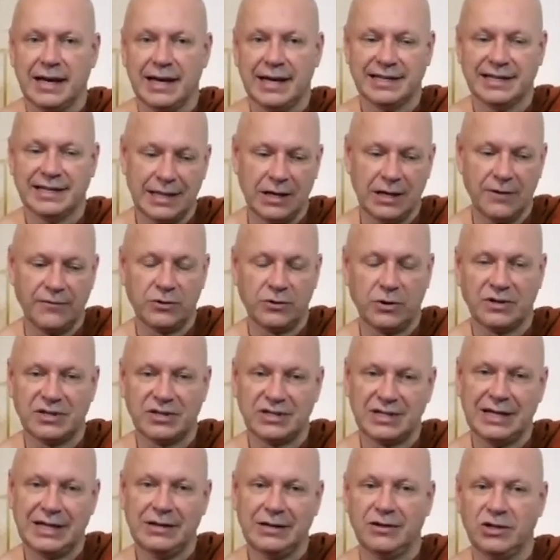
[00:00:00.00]
instead of
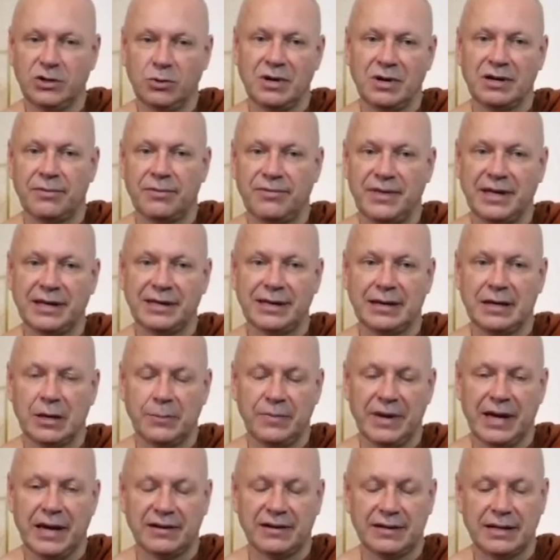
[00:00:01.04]
continuing thinking
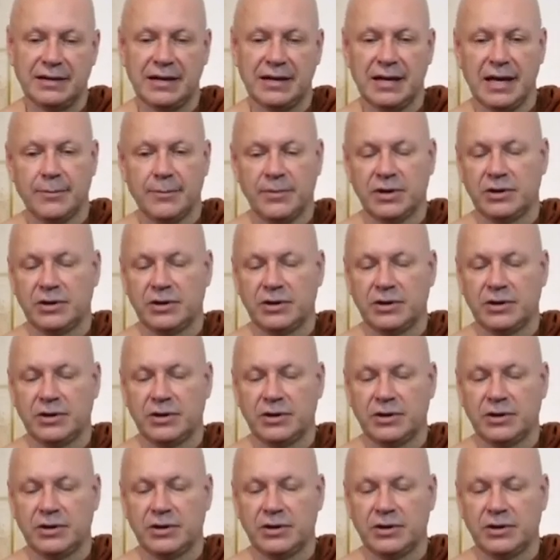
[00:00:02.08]
about it